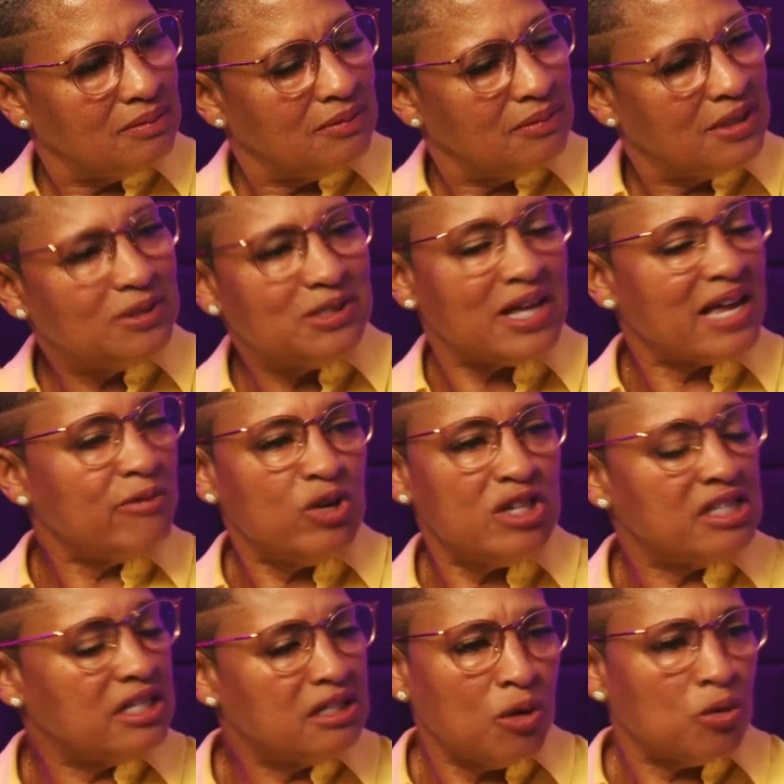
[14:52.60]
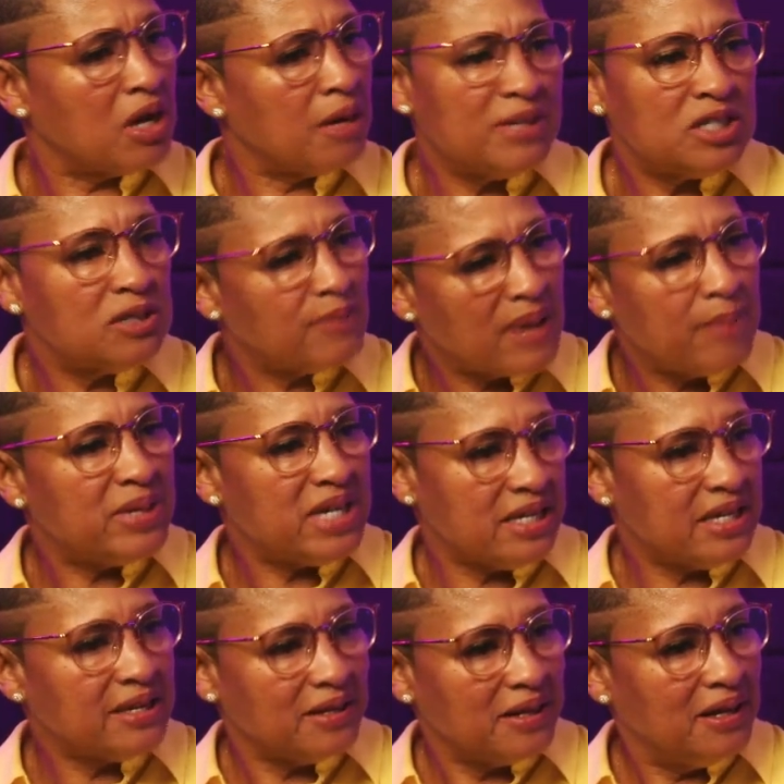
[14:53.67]
The same one said, don't come into my
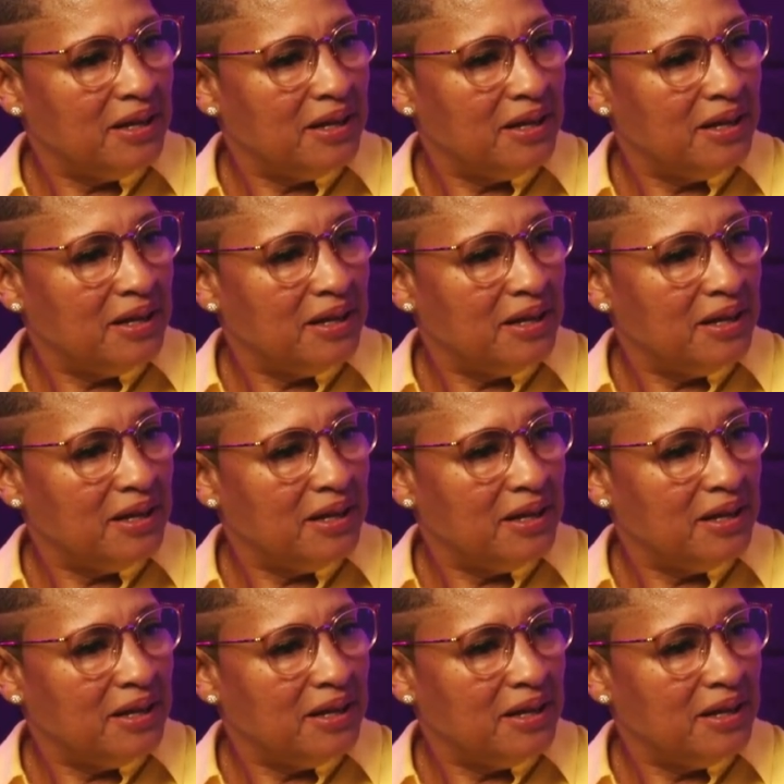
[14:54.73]
meeting.